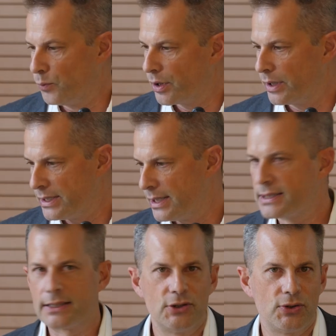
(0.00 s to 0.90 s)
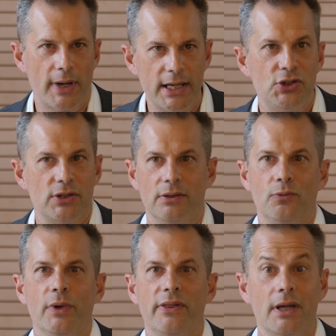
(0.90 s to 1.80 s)
were in this situation
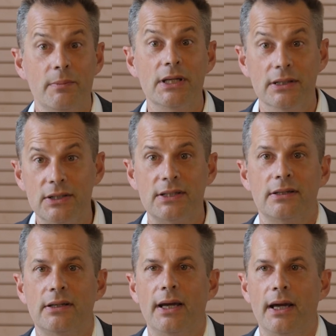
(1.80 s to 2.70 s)
with imminent